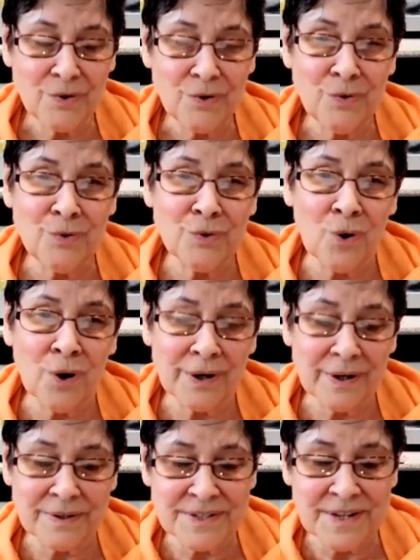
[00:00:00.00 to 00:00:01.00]
New
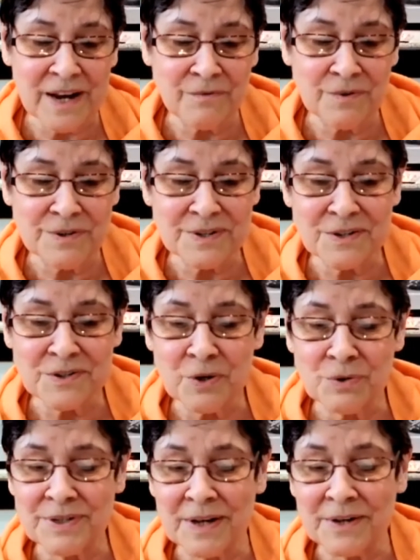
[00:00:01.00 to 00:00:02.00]
York and San
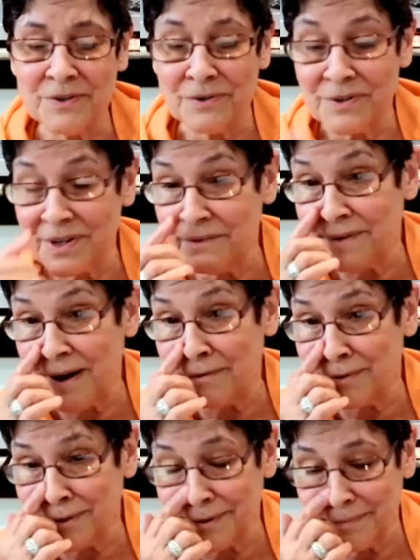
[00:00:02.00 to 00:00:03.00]
Francisco centers he
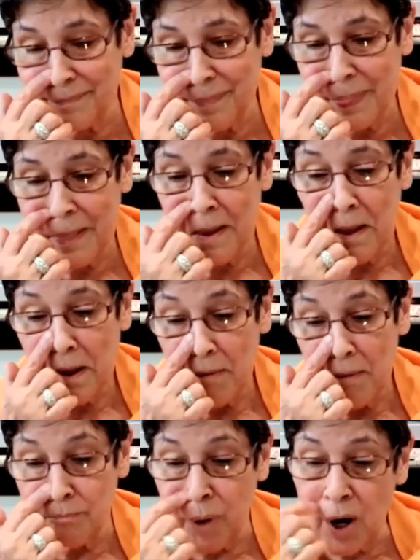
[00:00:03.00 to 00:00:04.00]
founded.
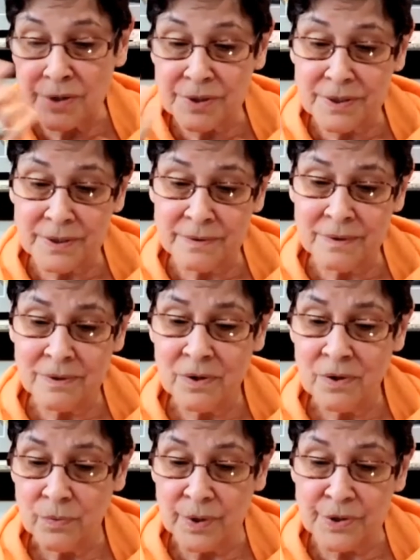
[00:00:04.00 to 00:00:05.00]
Boston,
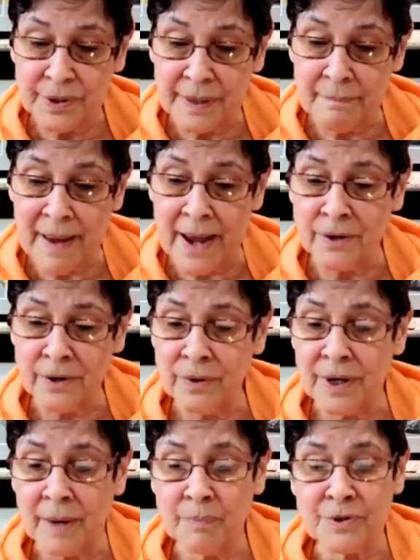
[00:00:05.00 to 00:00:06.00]
Ridgely Manor
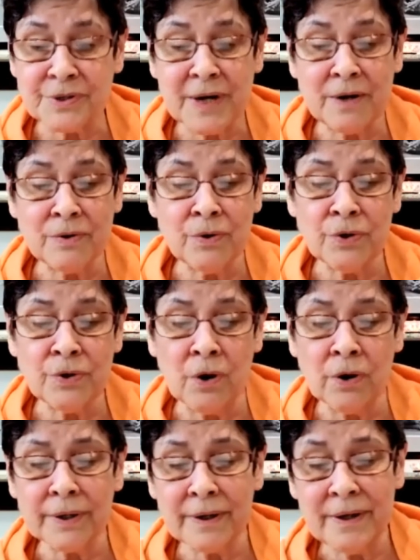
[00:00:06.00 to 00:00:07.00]
in upstate New
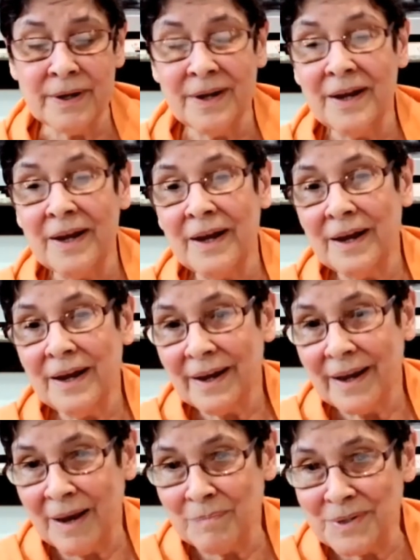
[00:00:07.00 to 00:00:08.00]
York.
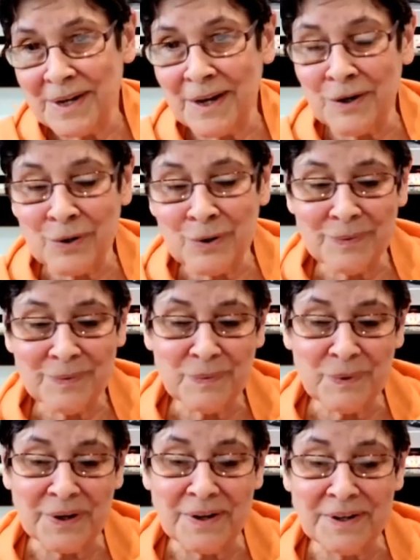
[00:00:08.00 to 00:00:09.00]
Camp Taylor,
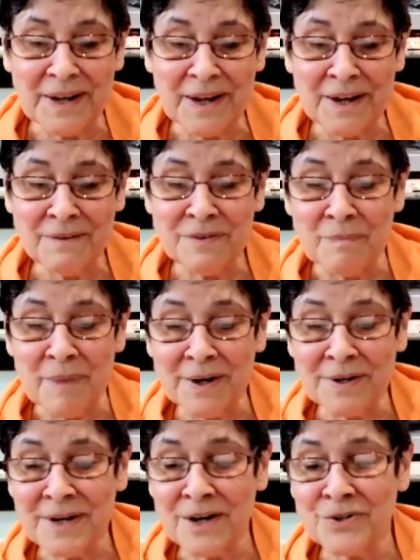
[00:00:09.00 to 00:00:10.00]
where he gave the
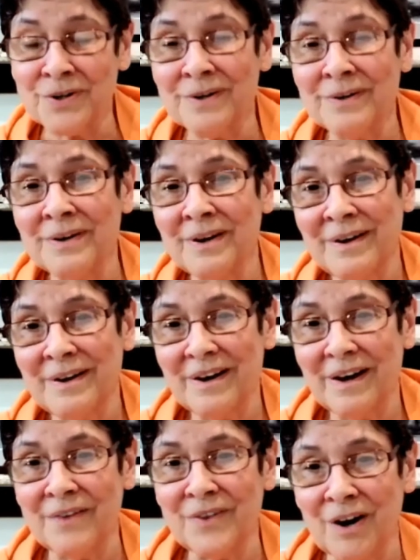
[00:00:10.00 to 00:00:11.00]
meditation
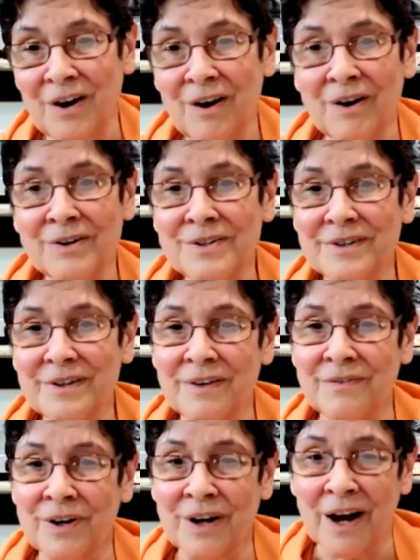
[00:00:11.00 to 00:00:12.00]
on the heart
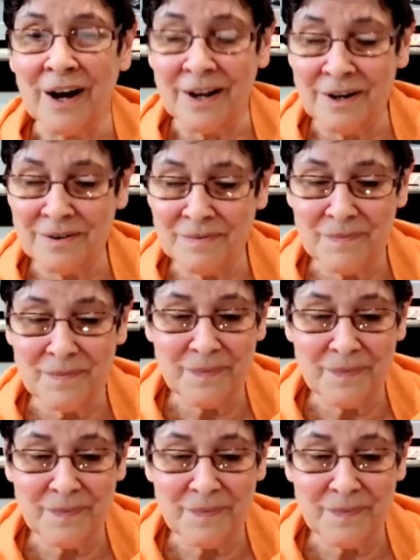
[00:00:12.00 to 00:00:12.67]
of a lion.